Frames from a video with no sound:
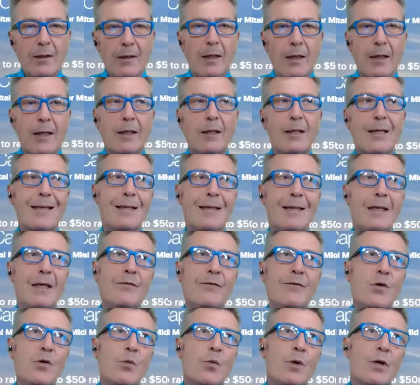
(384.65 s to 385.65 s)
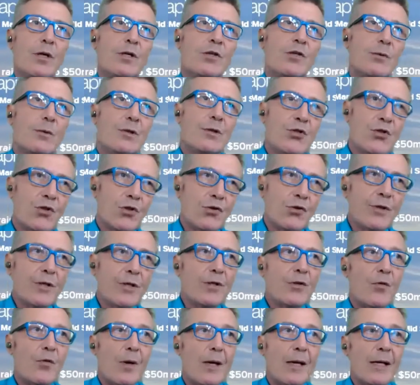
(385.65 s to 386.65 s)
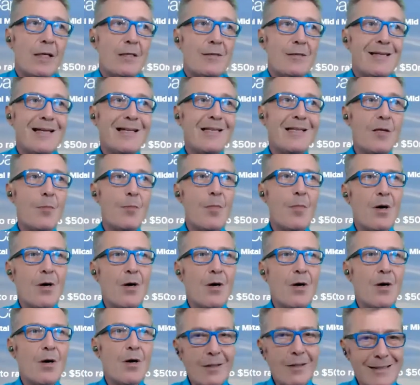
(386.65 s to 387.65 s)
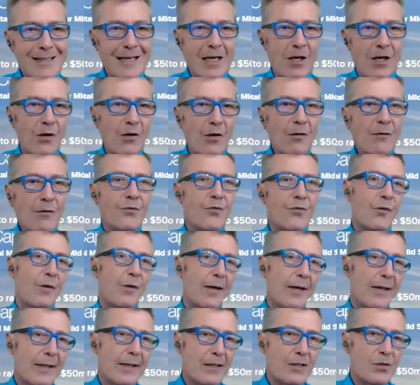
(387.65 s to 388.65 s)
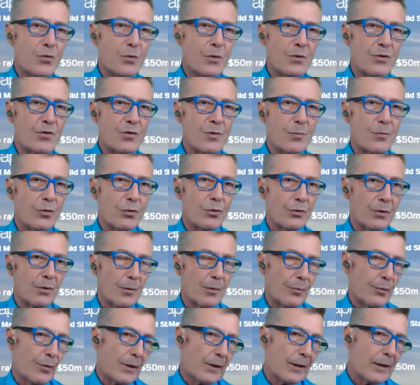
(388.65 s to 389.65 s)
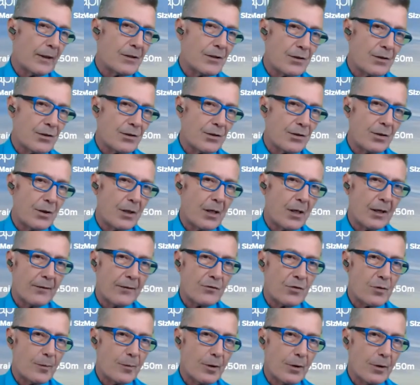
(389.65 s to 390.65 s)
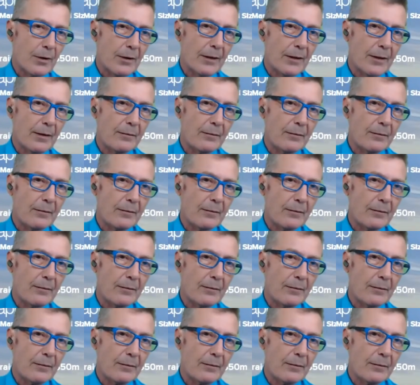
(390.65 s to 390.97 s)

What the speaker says: And if you want to do it during the raise, then the marketing of the raise will support the price to the aftermarket.